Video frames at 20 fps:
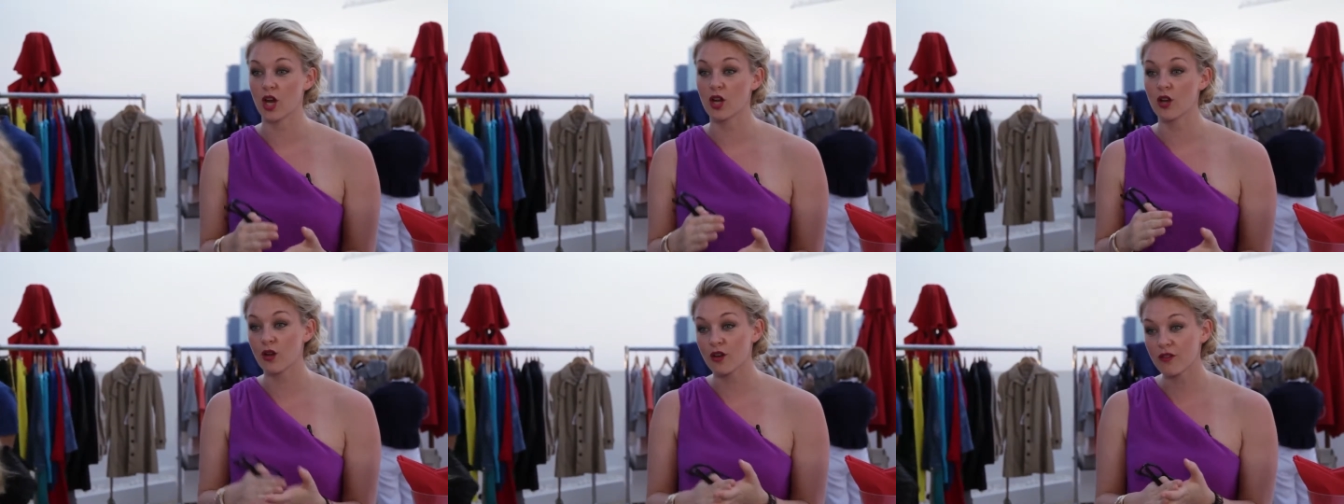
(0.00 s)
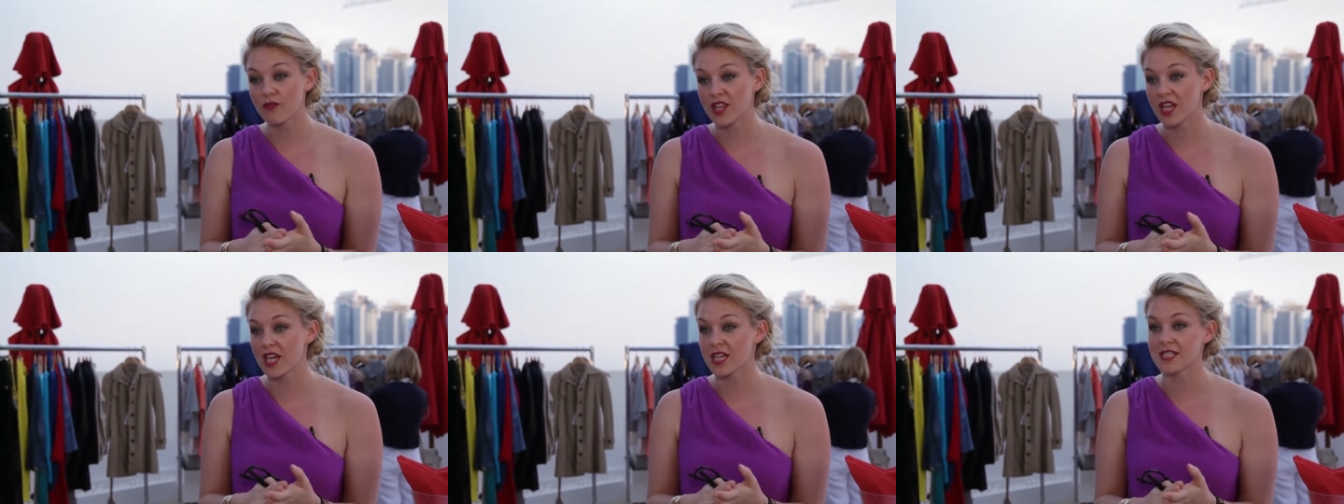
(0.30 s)
A lot
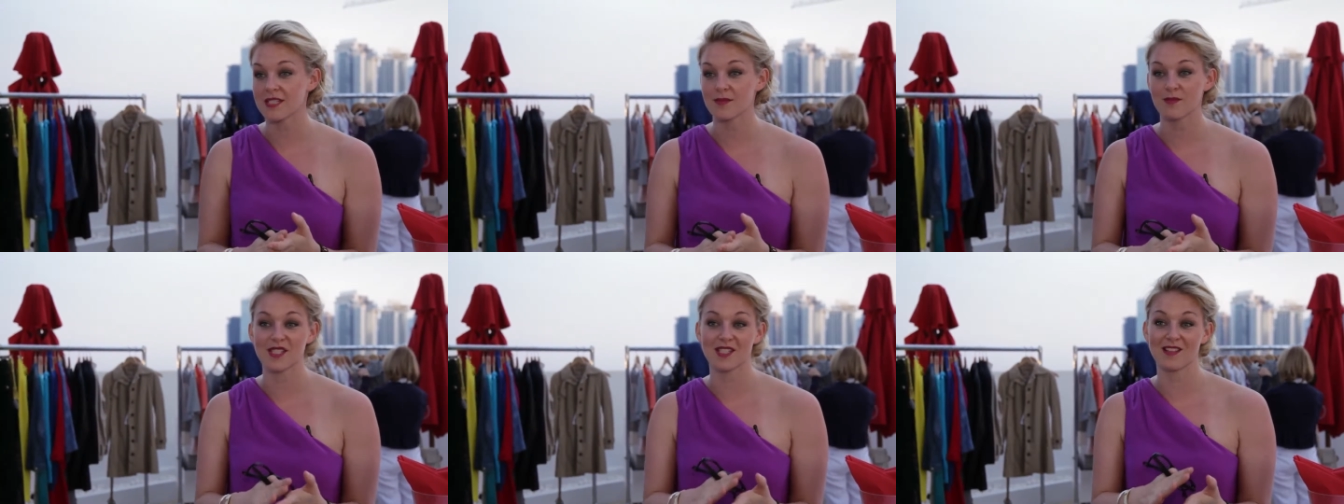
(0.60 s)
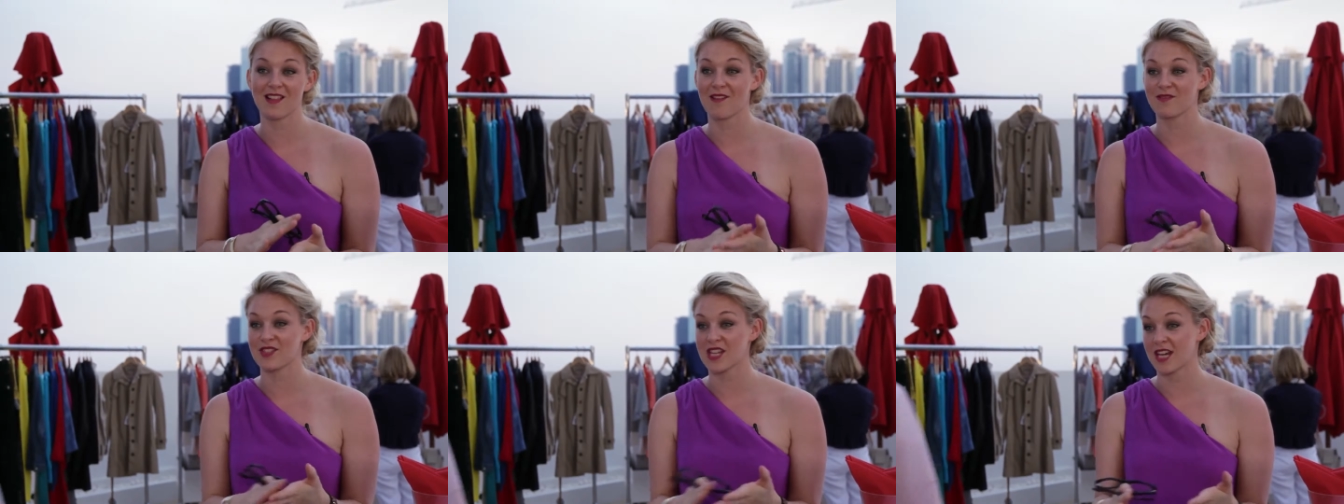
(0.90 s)
of the items
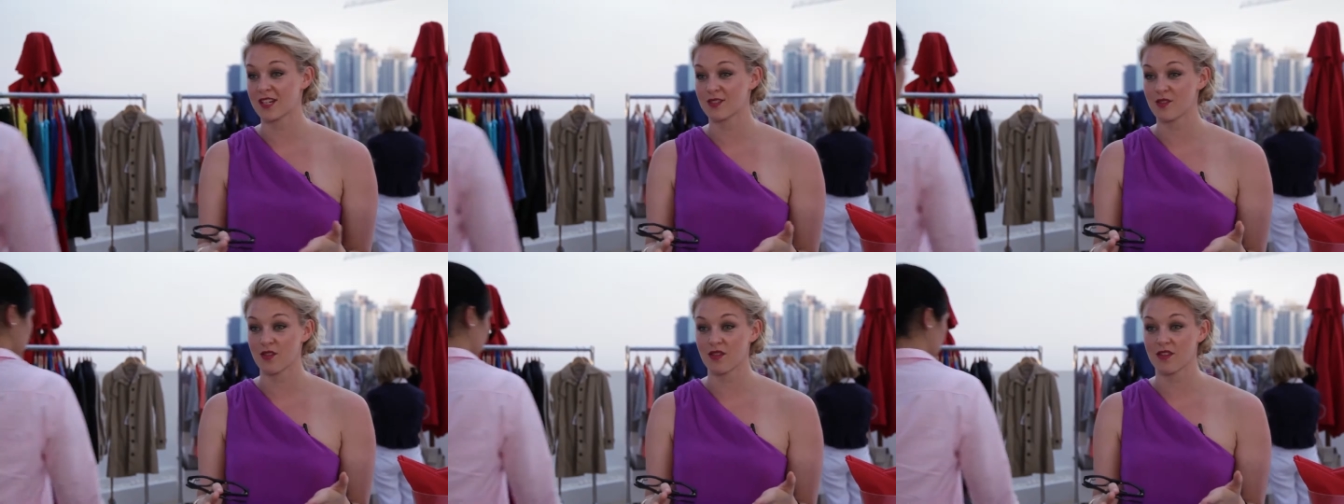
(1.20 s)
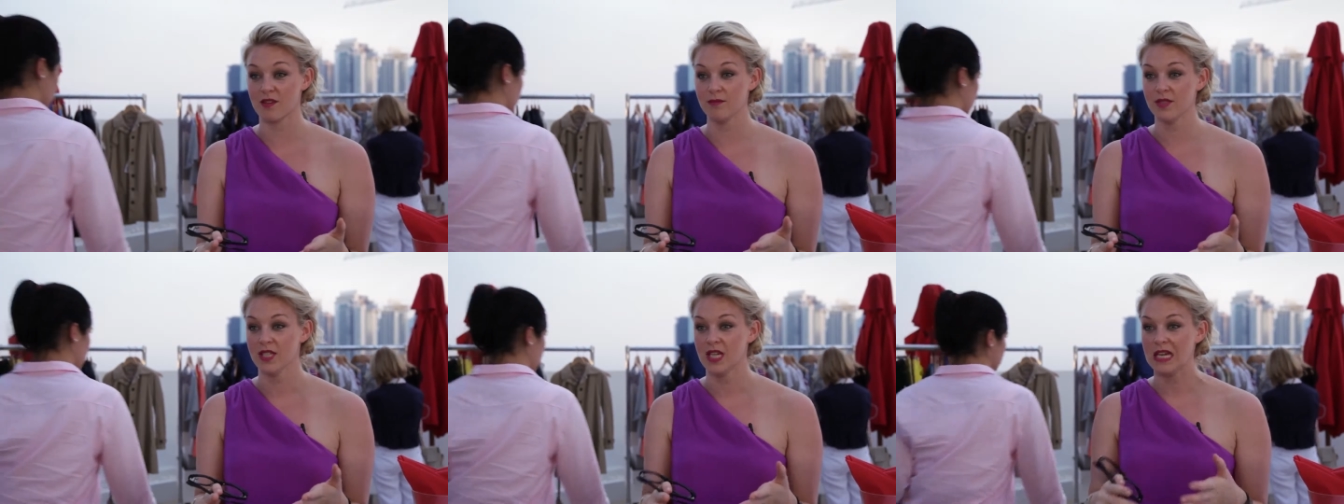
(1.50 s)
still have tags on
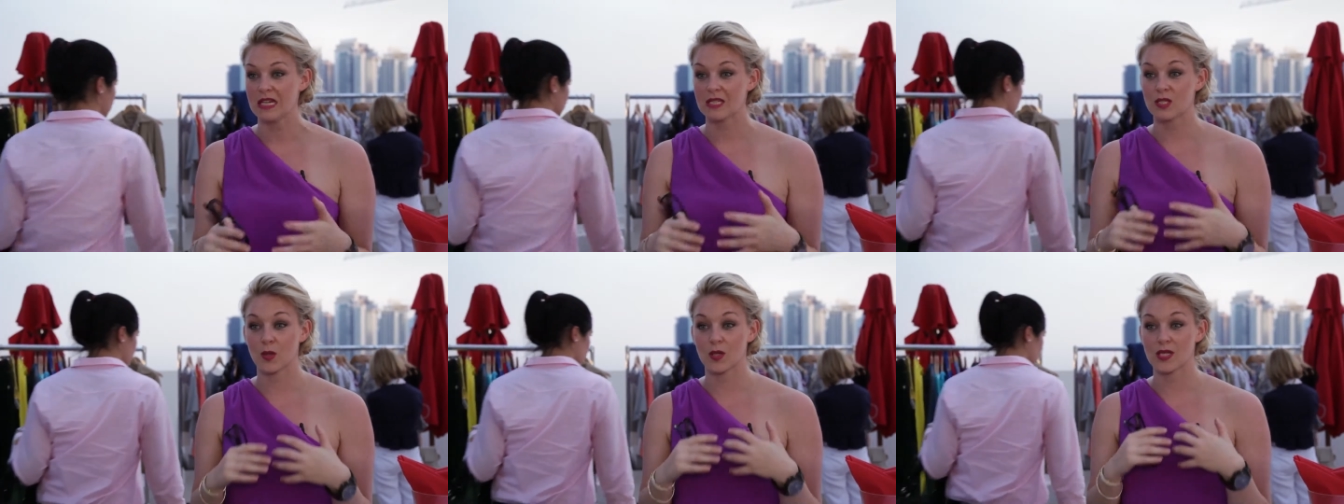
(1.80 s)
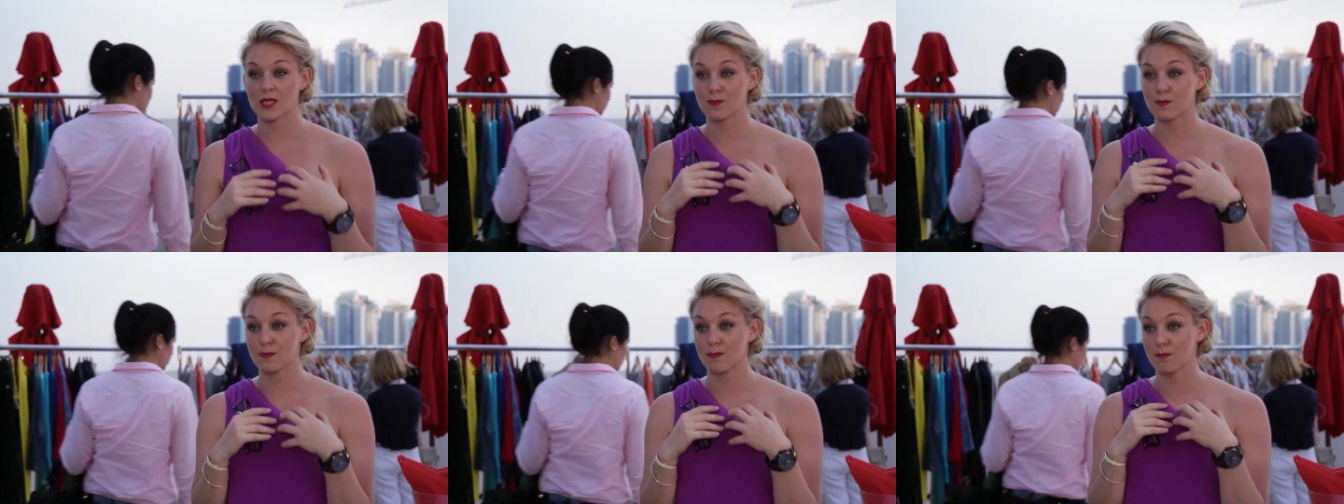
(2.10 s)
them so
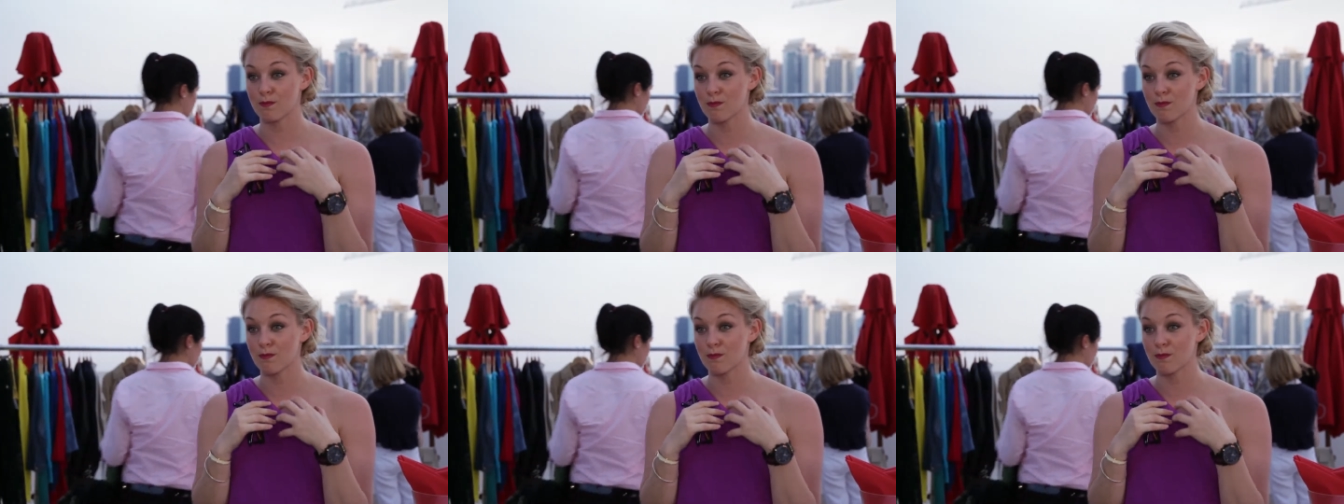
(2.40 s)
it's